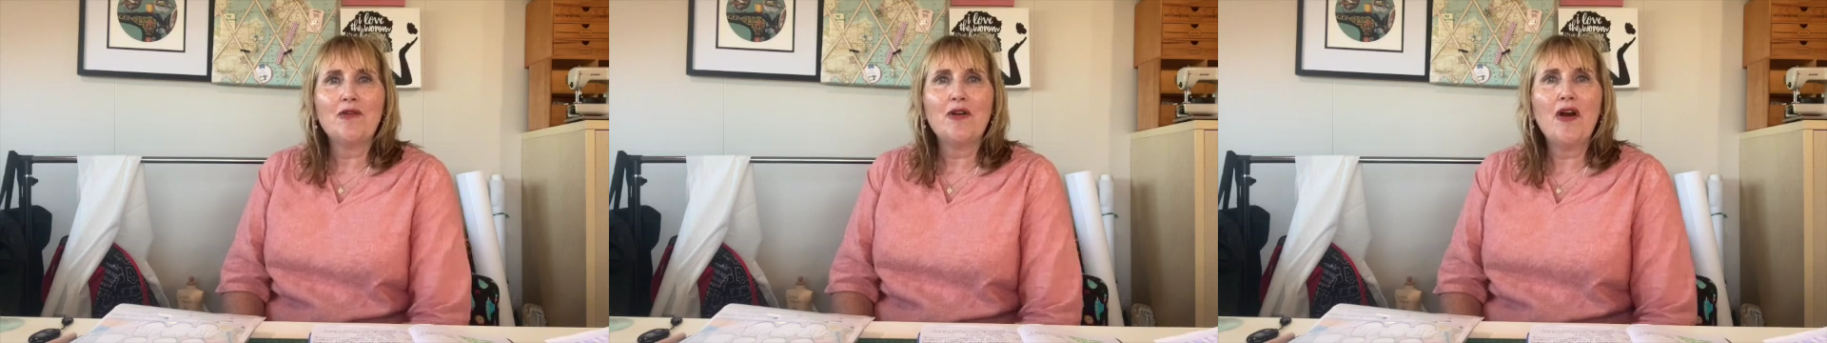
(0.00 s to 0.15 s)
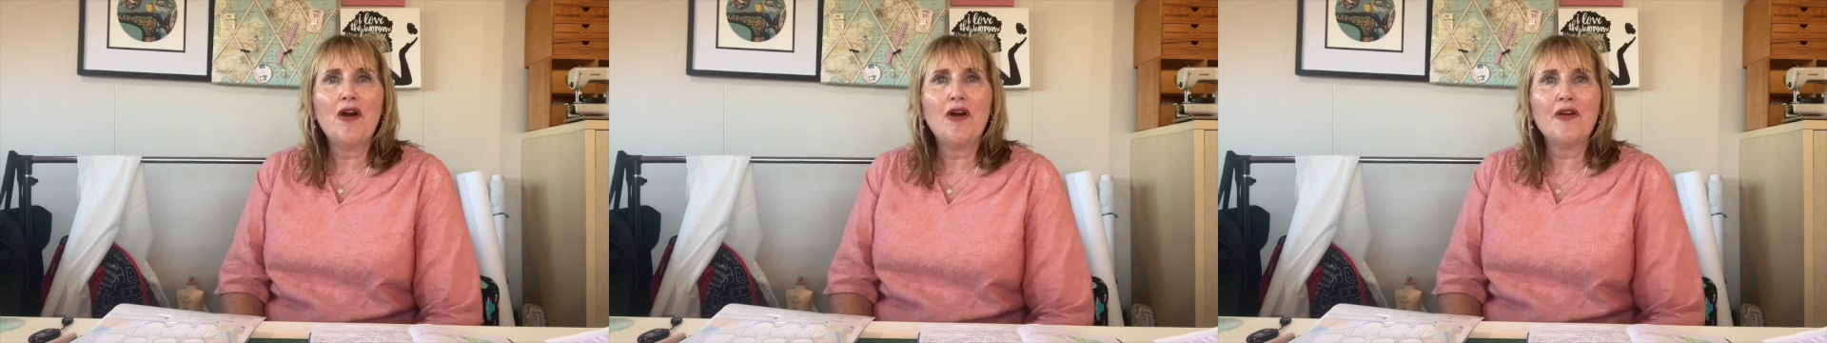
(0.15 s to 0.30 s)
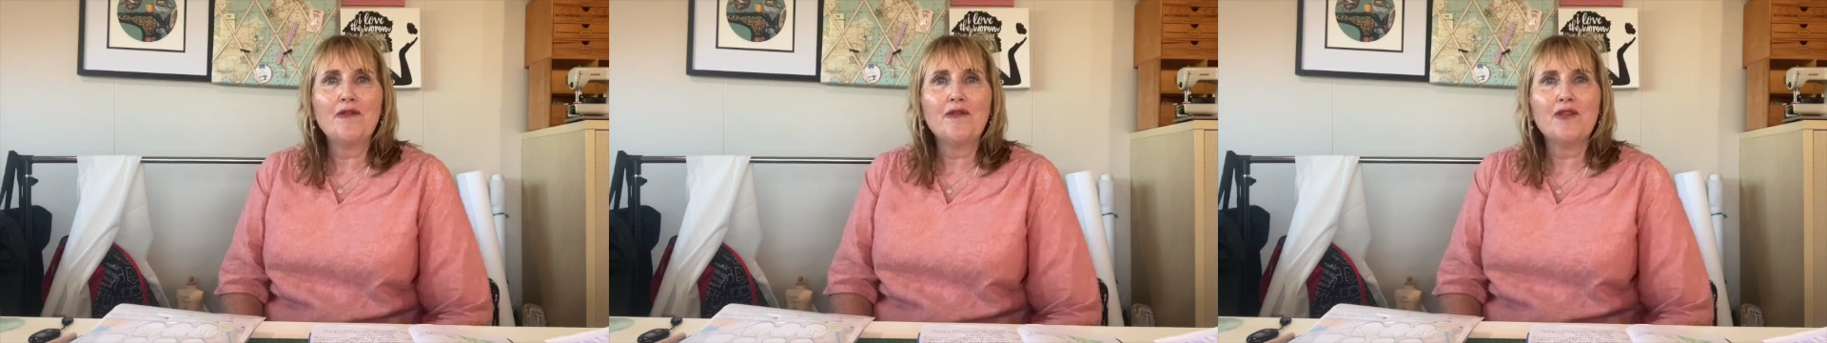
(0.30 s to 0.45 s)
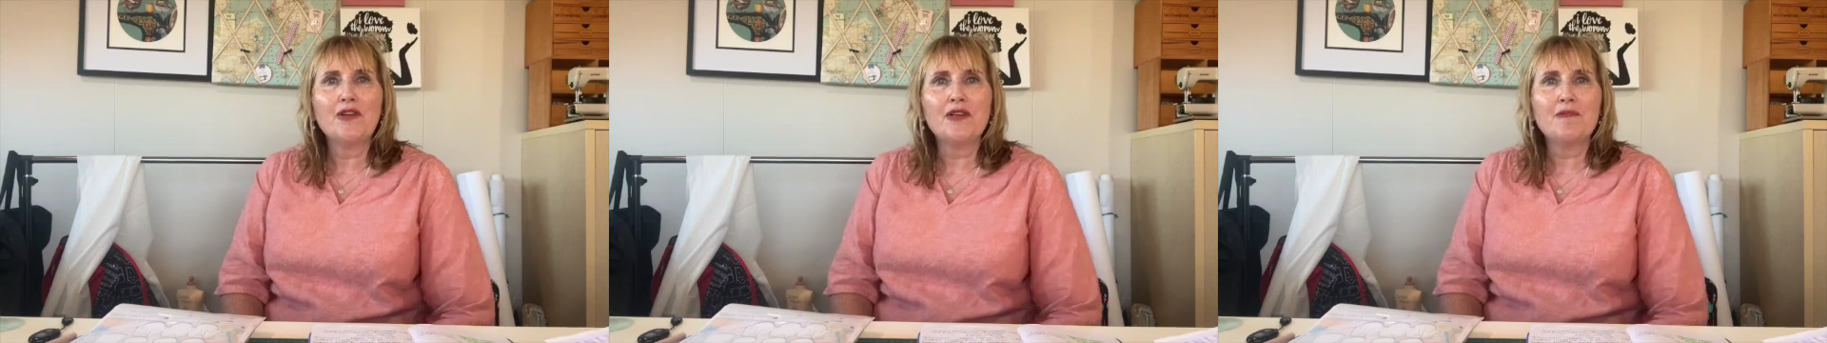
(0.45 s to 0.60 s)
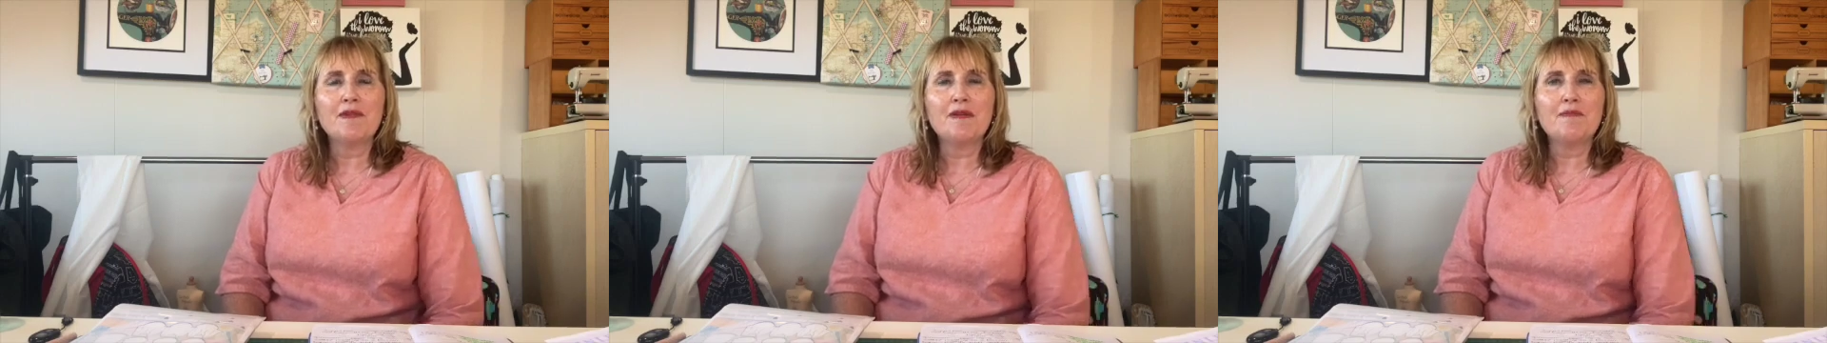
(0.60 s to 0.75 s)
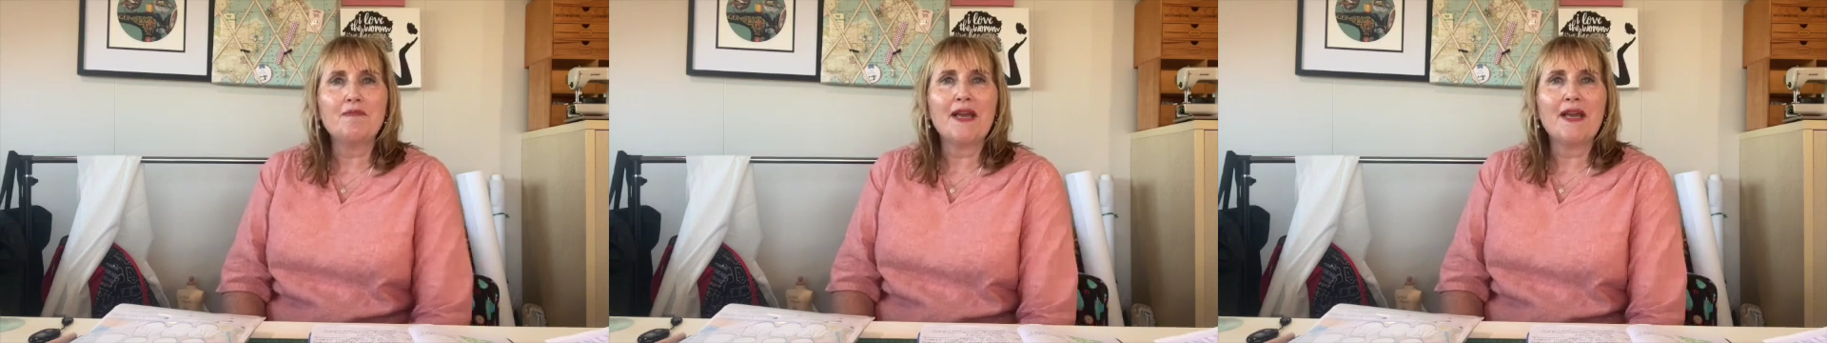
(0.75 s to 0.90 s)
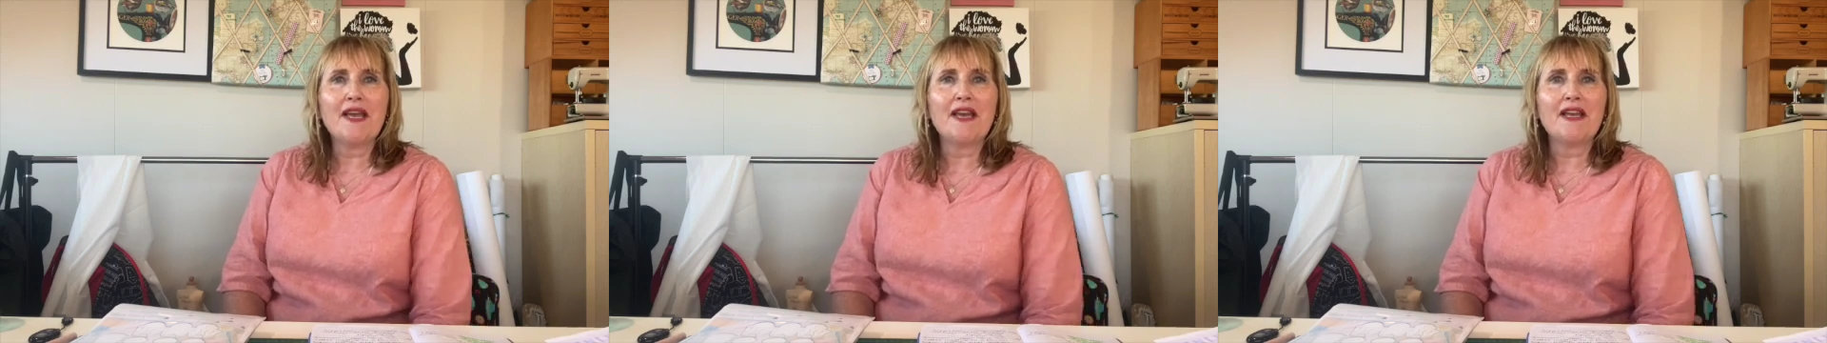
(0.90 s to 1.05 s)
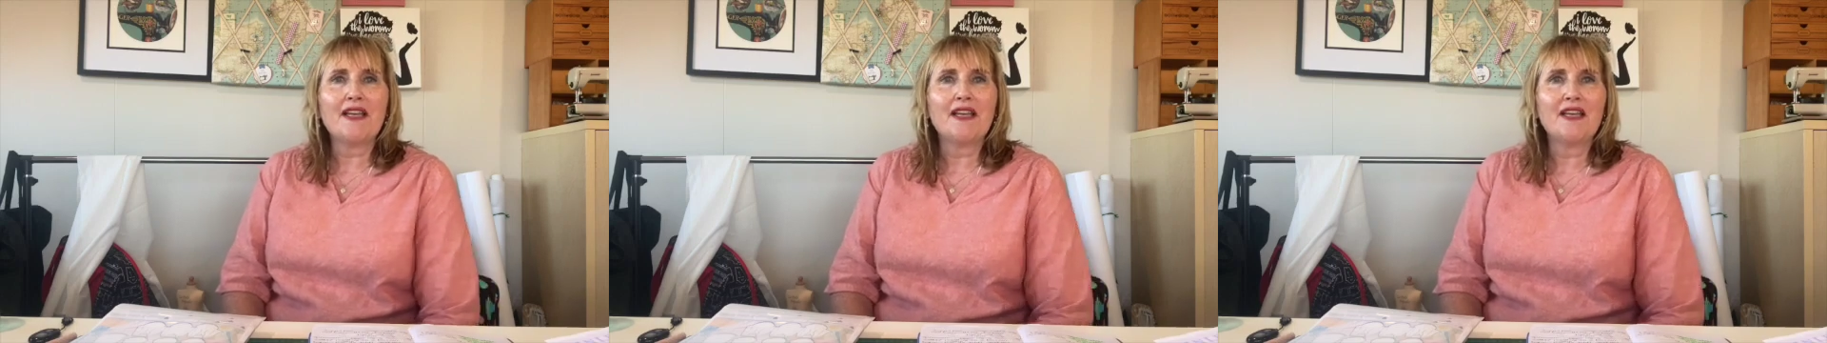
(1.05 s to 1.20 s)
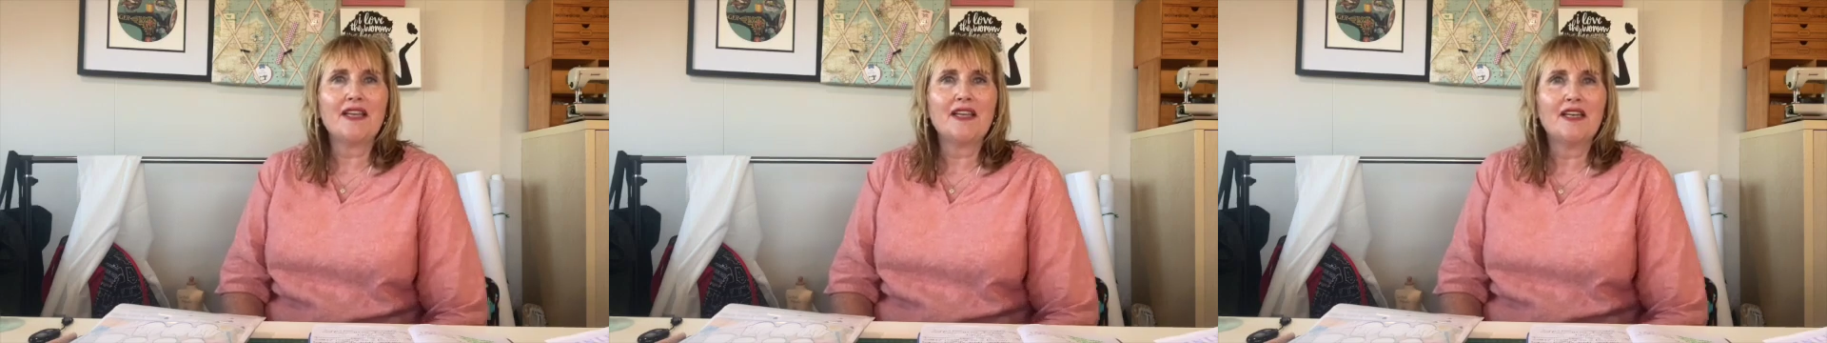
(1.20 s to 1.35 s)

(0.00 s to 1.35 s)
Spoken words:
hopefully be back